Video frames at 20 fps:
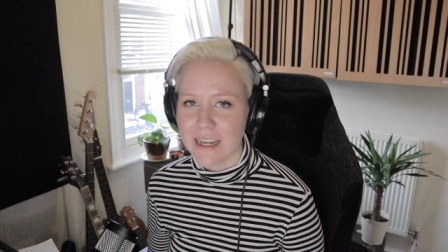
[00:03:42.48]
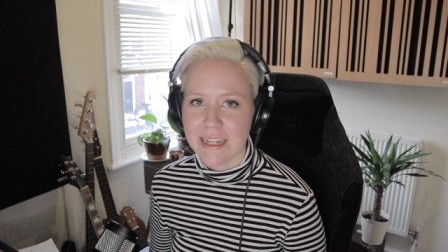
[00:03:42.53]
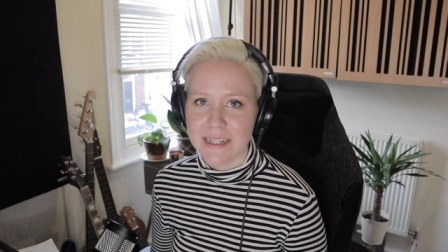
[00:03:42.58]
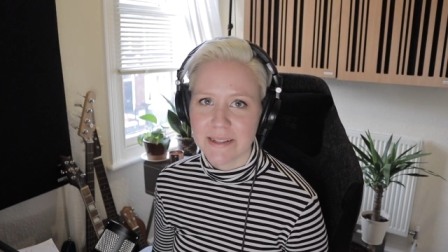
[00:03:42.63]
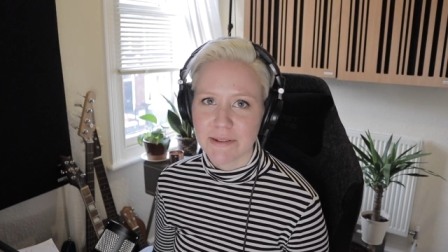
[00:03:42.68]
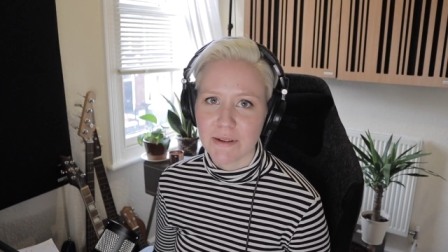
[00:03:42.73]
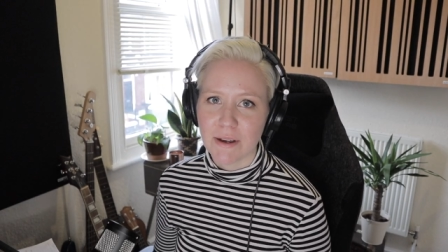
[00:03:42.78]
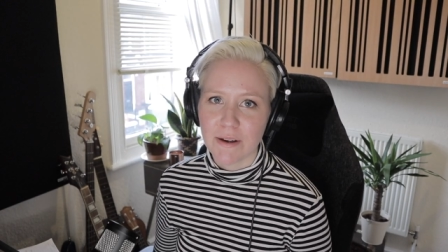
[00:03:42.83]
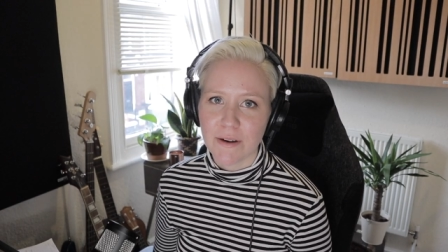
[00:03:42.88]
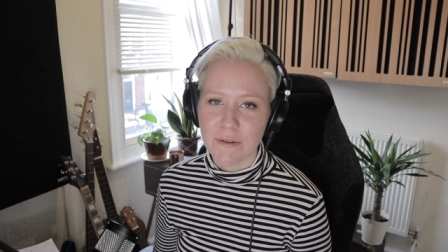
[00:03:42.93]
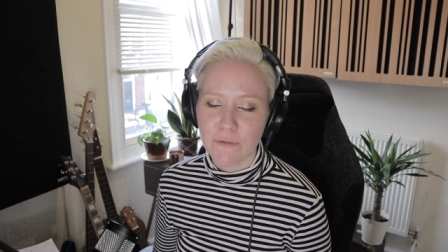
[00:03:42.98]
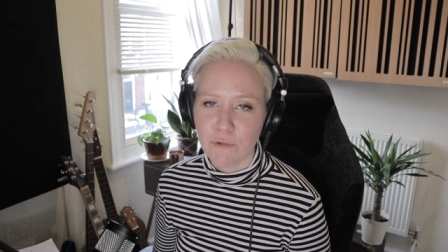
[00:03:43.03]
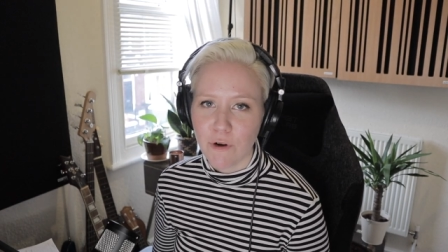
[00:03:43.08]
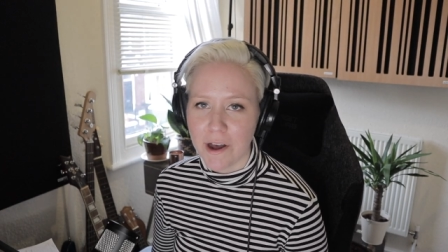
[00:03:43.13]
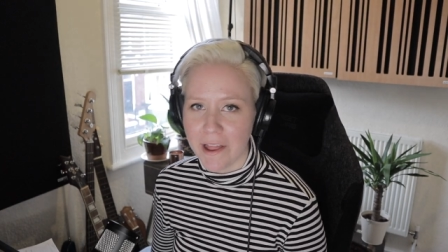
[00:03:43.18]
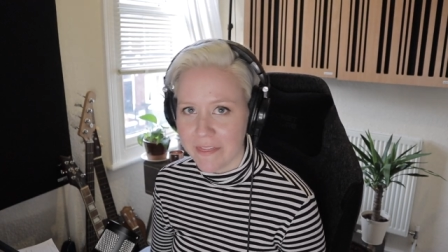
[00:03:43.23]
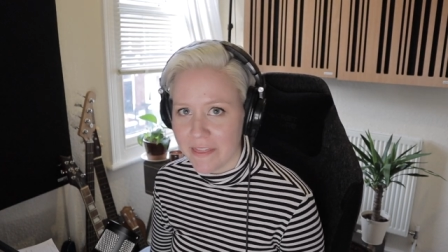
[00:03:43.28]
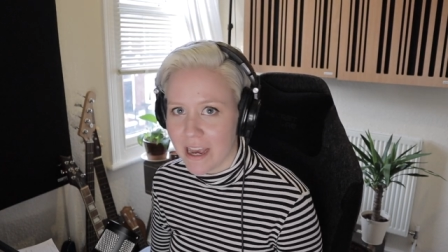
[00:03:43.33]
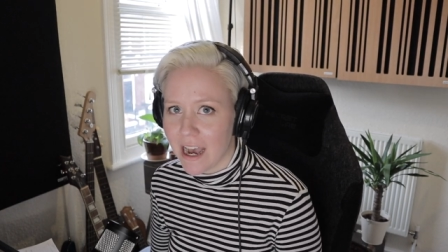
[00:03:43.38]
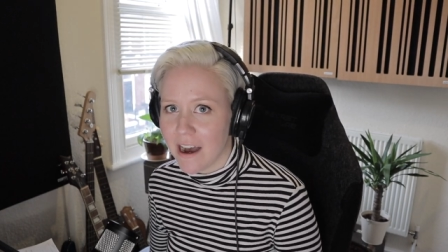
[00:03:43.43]
it's
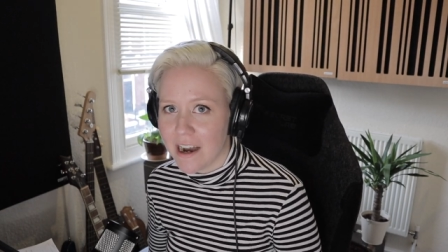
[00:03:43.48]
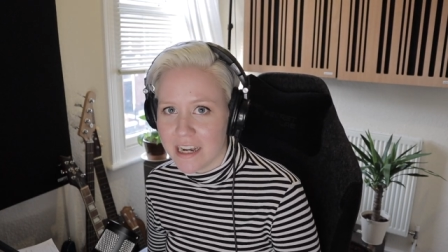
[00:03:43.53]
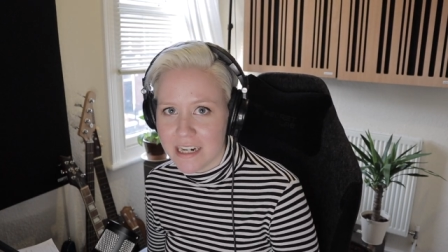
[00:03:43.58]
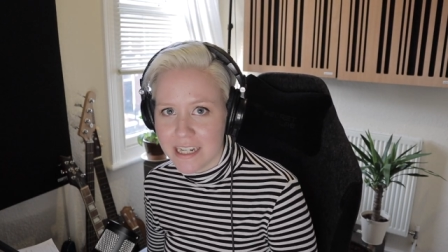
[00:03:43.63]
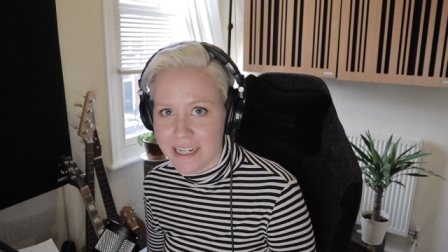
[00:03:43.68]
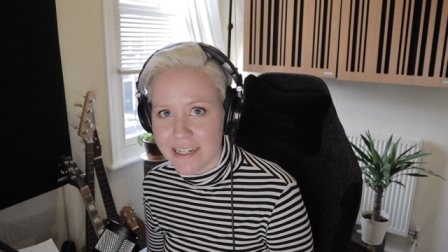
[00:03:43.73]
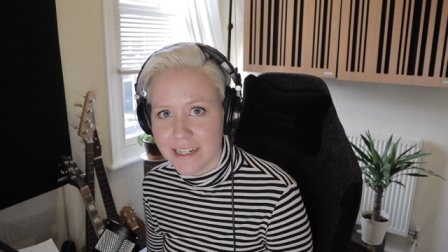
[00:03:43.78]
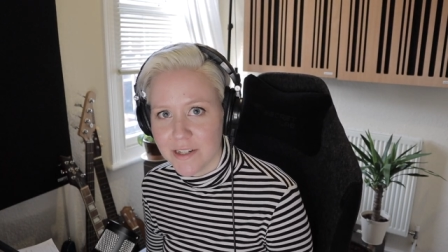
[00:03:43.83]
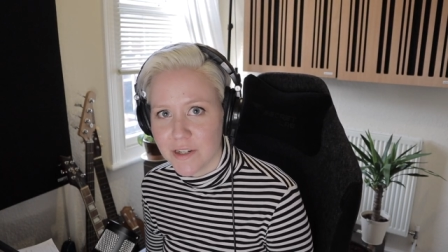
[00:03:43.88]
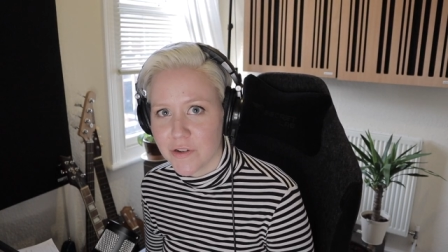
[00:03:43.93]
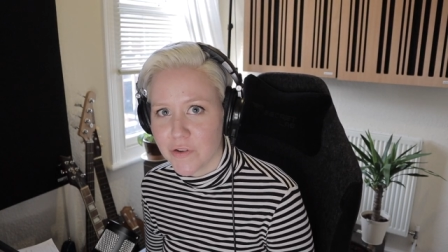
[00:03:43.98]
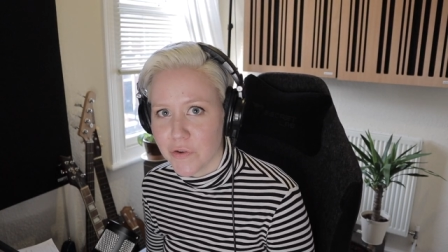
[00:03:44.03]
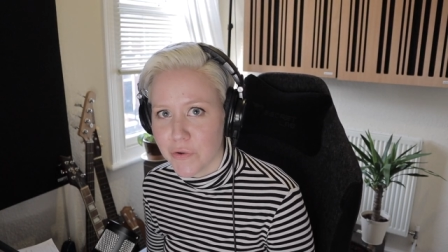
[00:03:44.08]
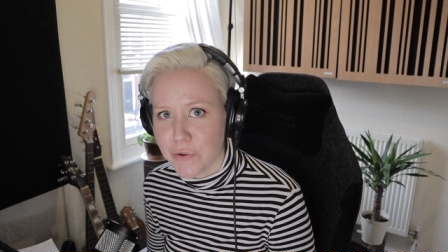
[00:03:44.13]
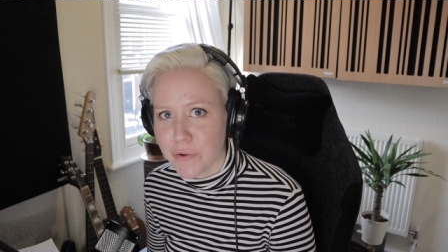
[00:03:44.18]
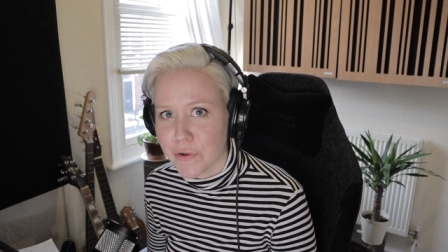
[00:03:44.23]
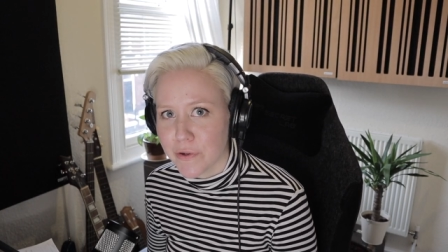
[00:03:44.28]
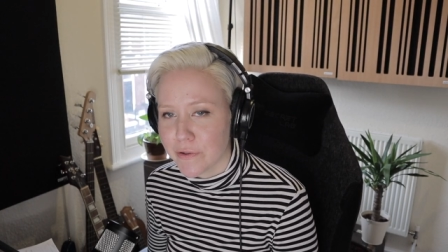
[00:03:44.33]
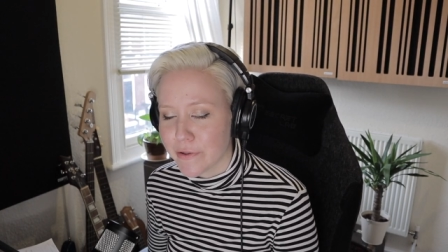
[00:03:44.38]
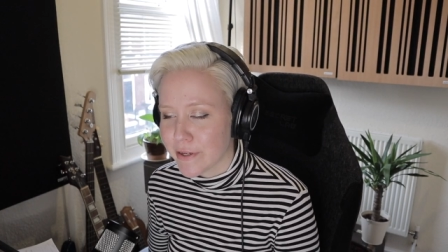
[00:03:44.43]
one that I needed to
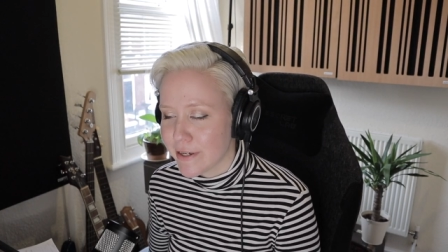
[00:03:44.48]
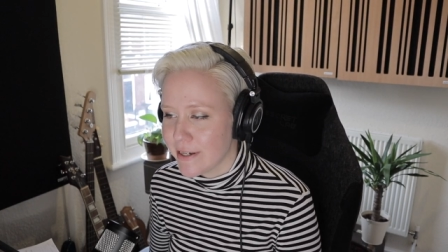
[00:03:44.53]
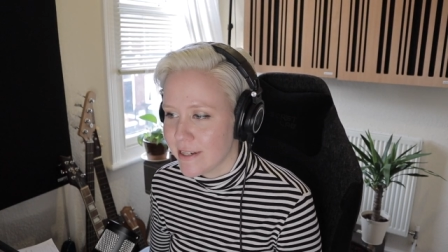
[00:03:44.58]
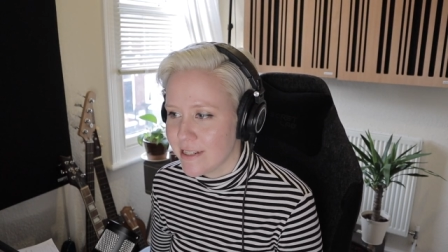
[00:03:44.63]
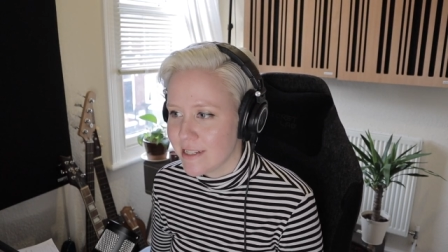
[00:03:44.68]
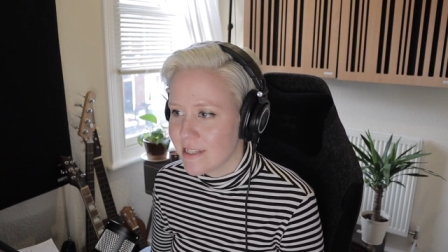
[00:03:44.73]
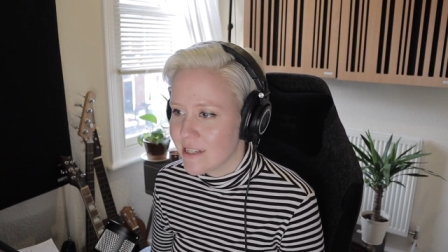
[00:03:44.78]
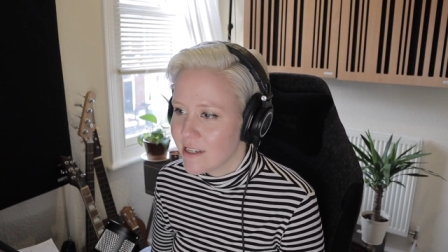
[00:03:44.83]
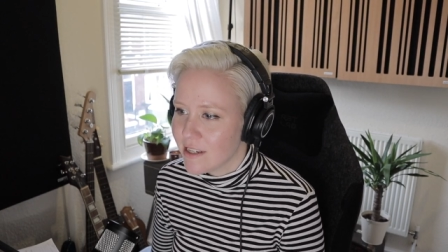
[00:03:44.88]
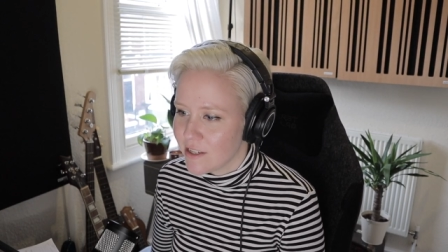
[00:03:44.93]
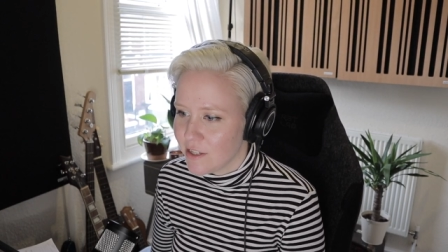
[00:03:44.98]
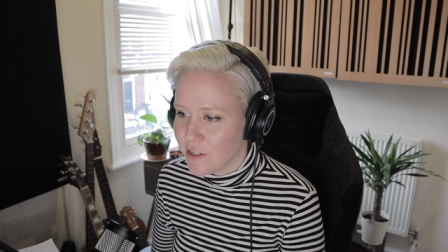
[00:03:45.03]
Google because